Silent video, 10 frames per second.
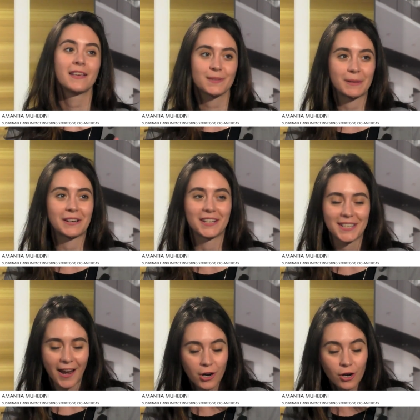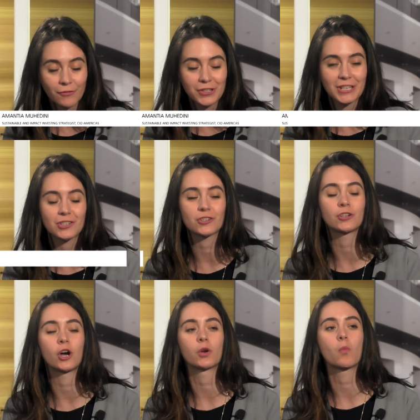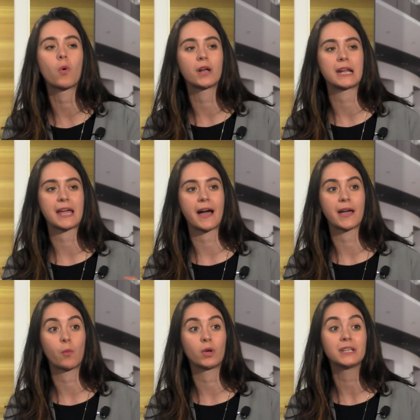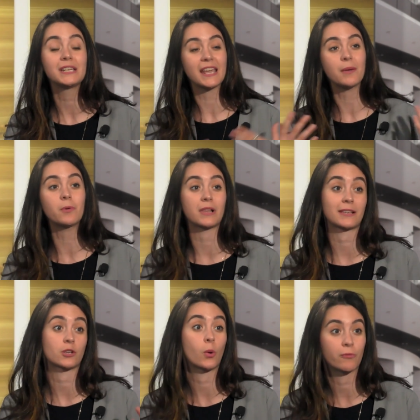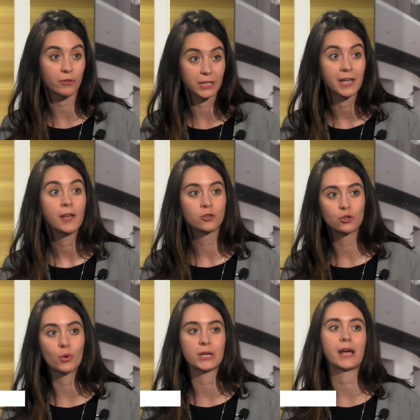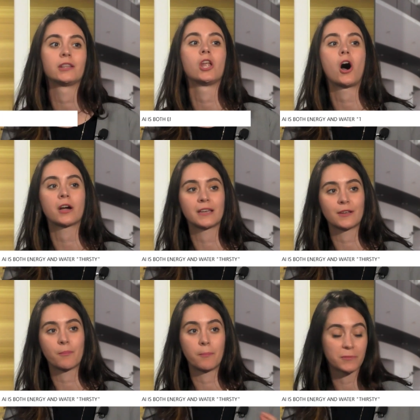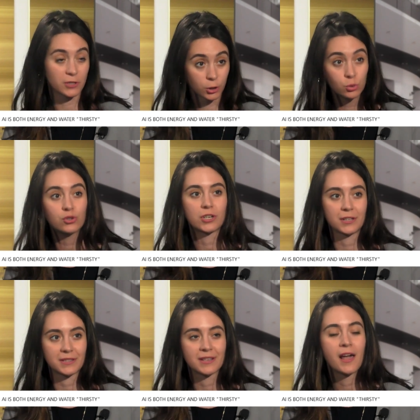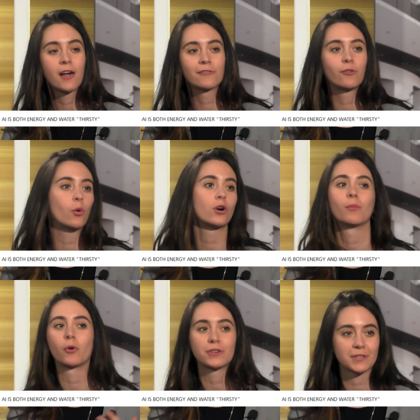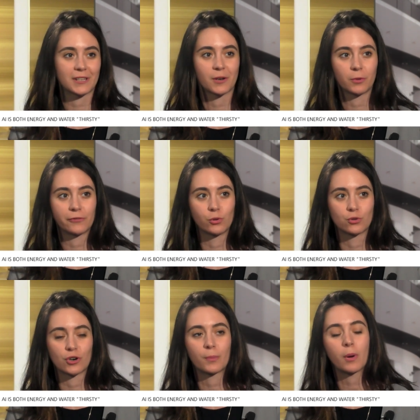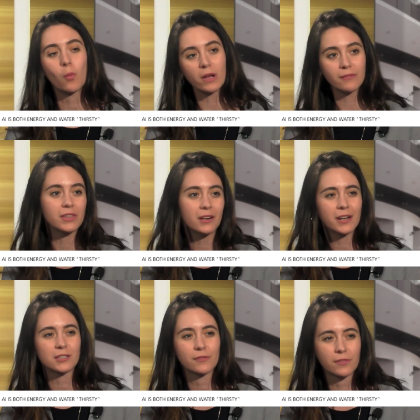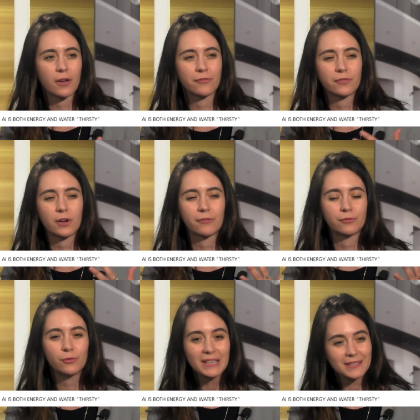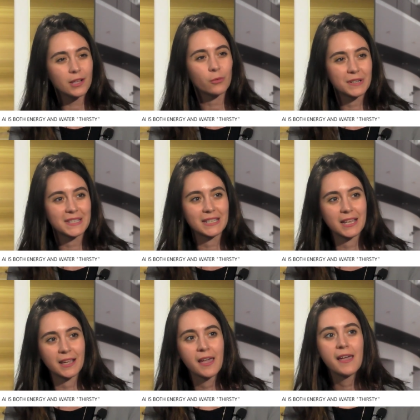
spend an entire conversation on what AI will enable us, hopefully, to do in unlocking solutions for a more sustainable future. But one of the areas of, of, of, risk that we're seeing